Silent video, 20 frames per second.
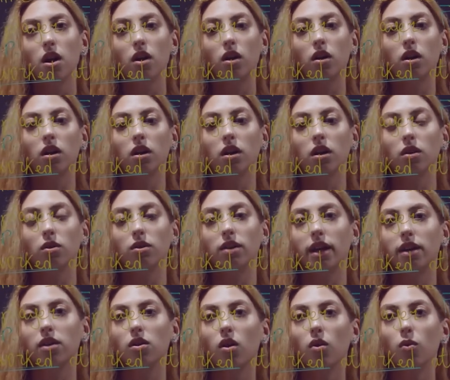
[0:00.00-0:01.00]

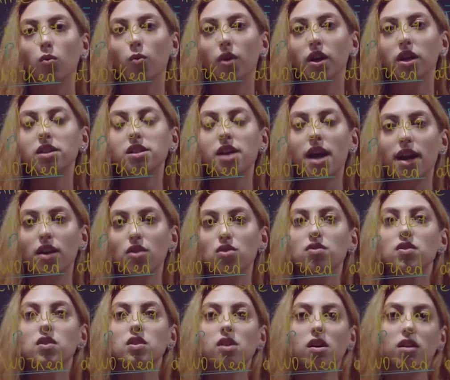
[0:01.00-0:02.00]
like when the action
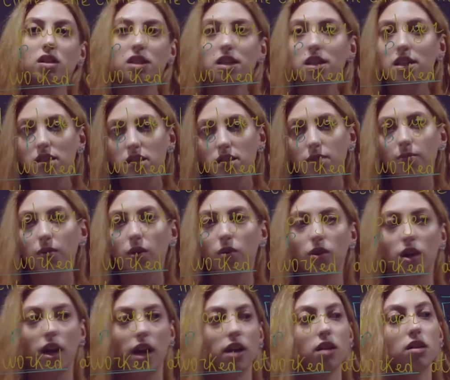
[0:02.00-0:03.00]
started,
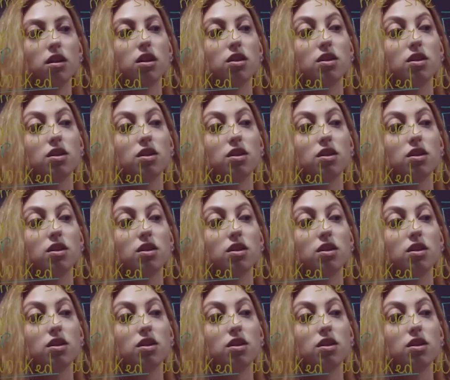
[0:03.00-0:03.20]
okay?